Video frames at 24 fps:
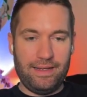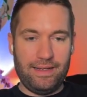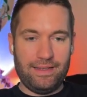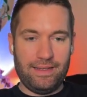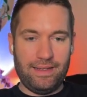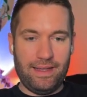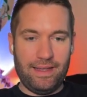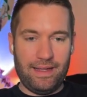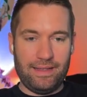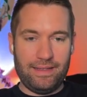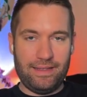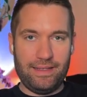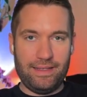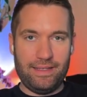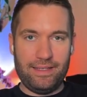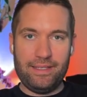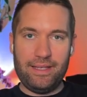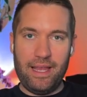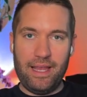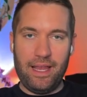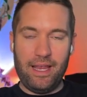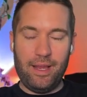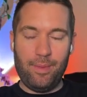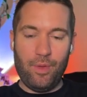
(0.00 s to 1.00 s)
to that
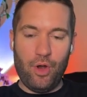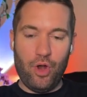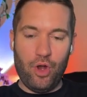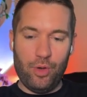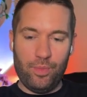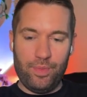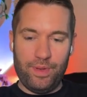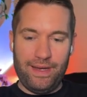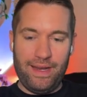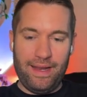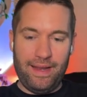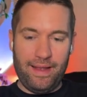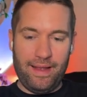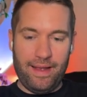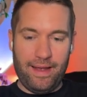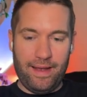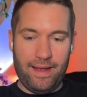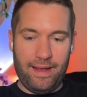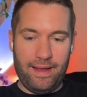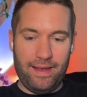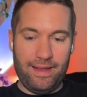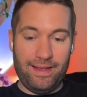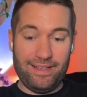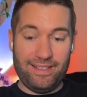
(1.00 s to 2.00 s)
same
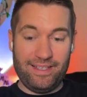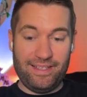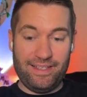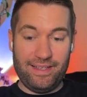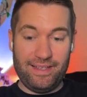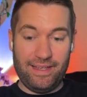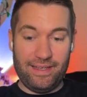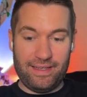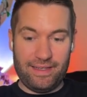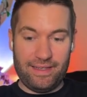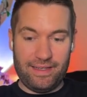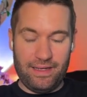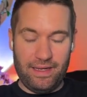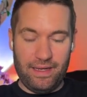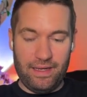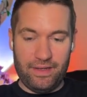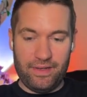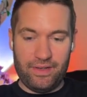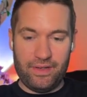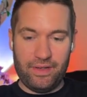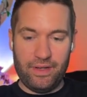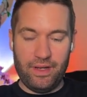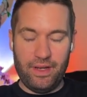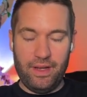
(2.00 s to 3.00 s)
OpenAI
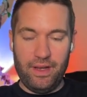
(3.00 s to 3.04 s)
assistant.